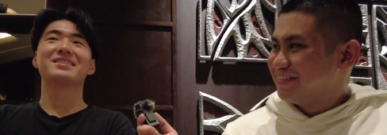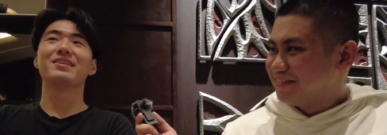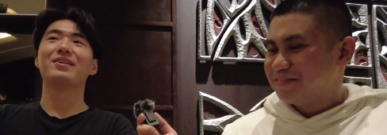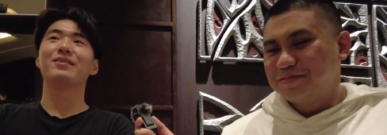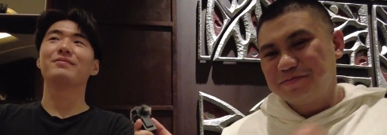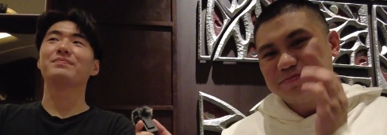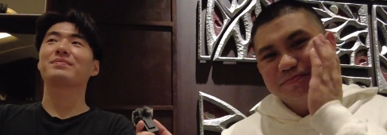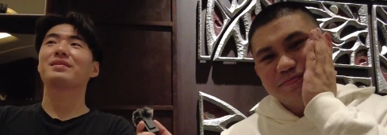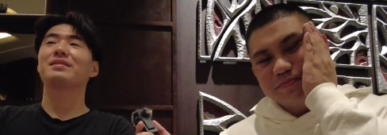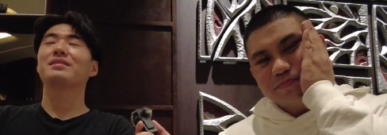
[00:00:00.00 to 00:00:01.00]
Speaker 1: so,
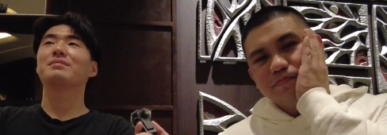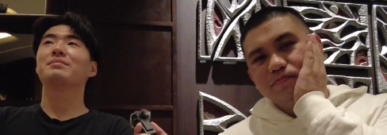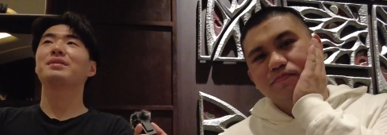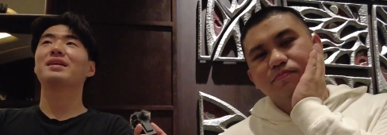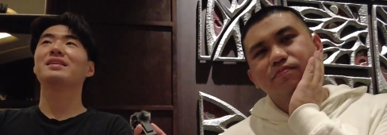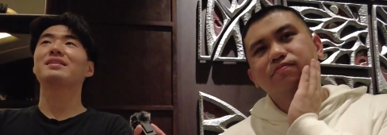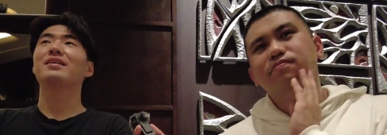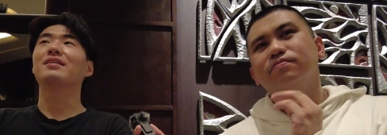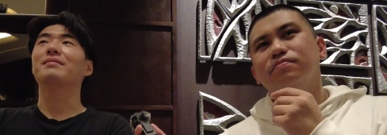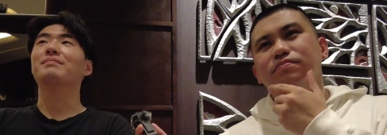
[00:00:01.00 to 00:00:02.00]
but then,
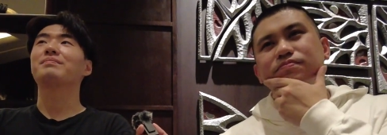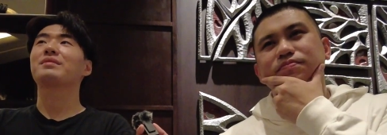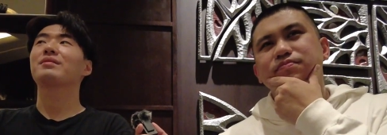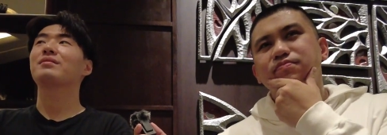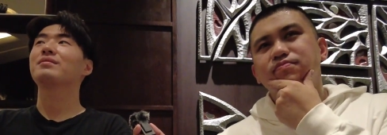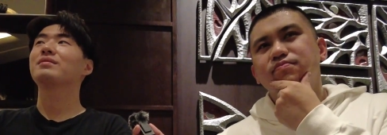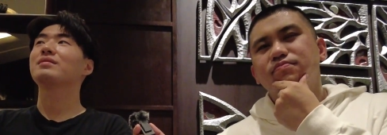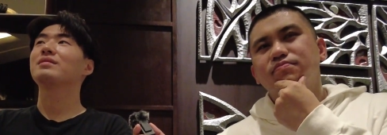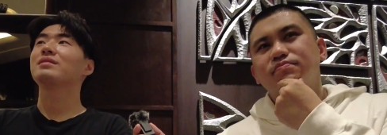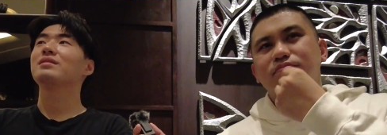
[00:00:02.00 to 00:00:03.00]
um,
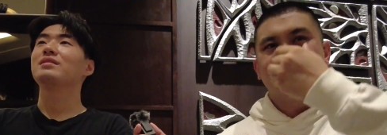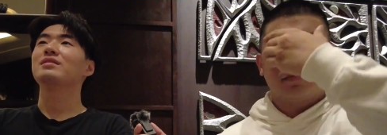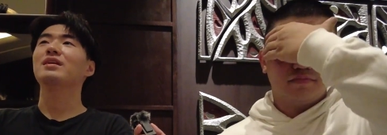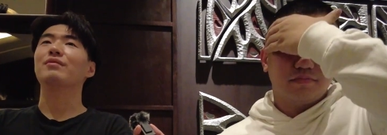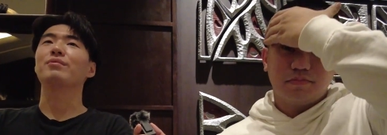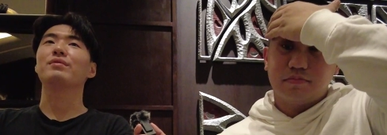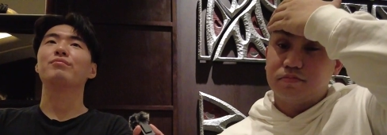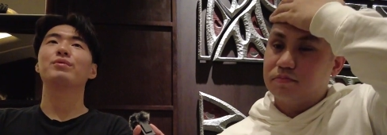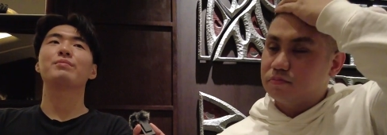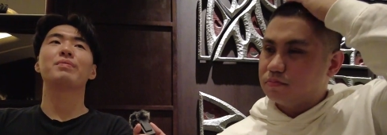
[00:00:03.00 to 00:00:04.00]
yeah, we,
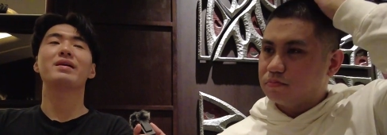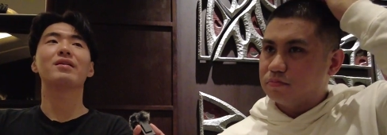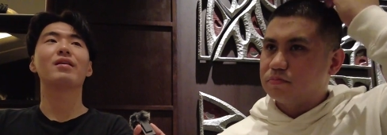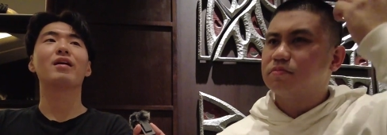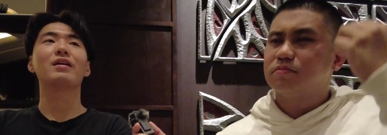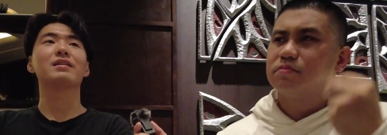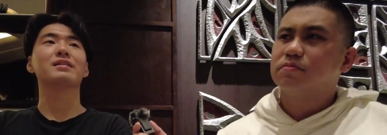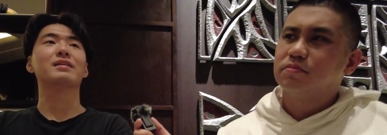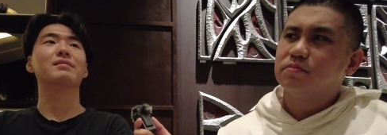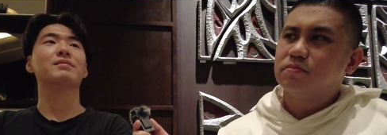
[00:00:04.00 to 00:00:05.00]
we were playing a lot, and
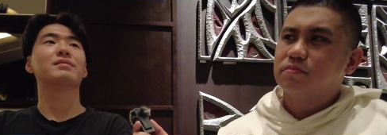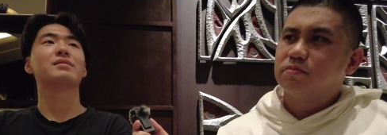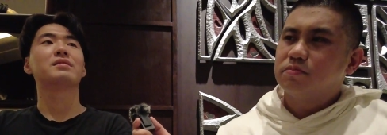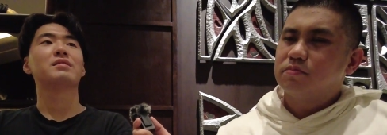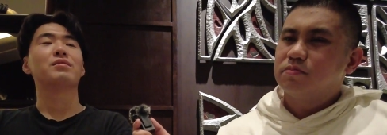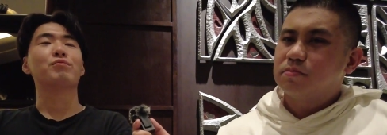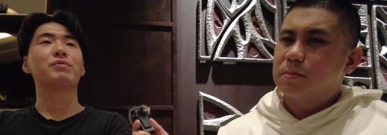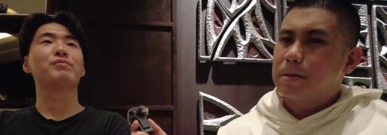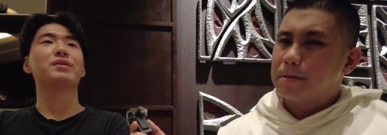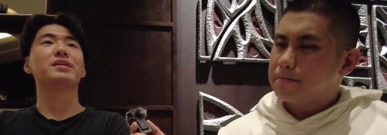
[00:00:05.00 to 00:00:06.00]
then we
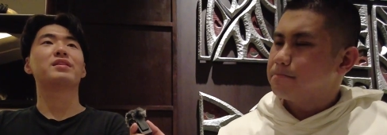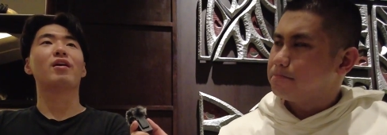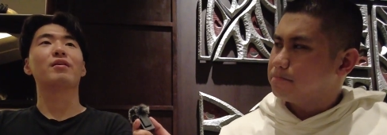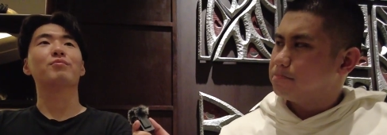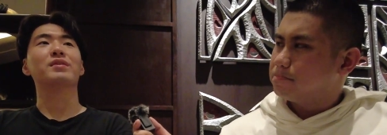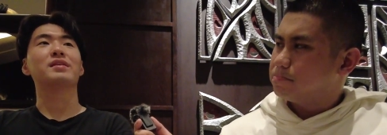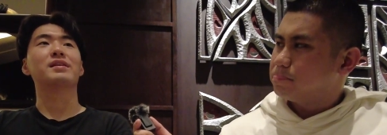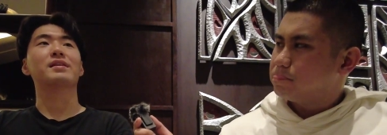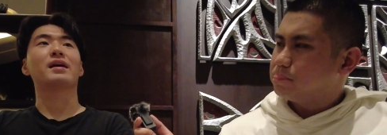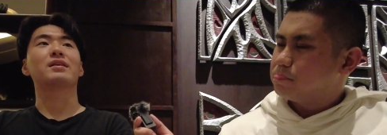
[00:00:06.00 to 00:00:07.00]
really thought we
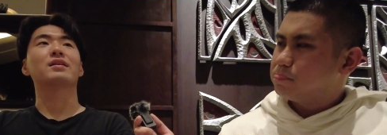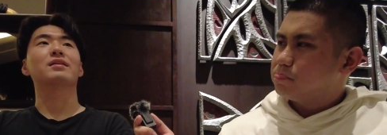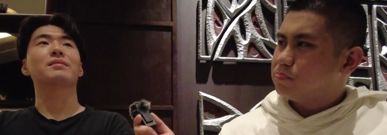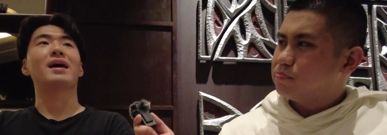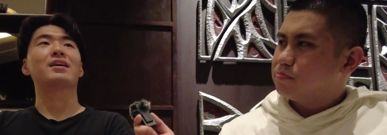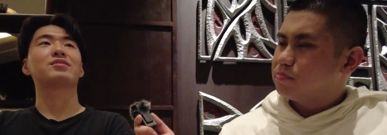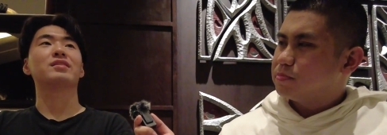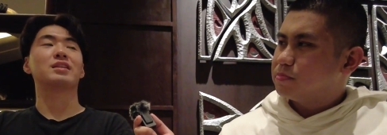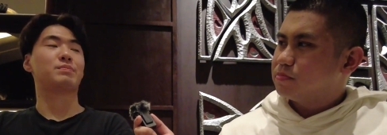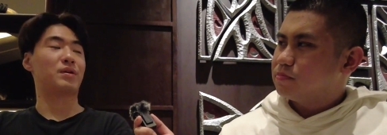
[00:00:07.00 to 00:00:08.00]
needed like a actually
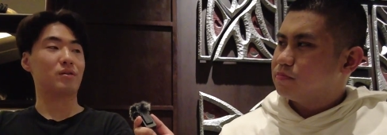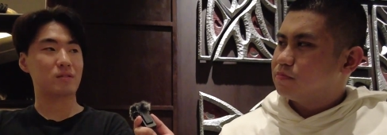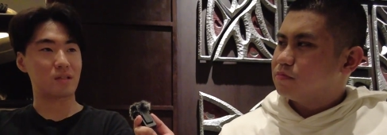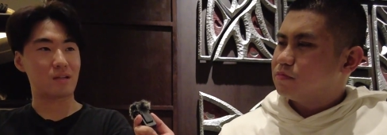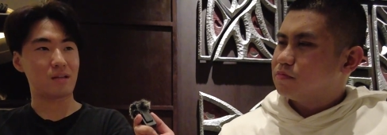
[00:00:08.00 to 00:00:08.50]
experienced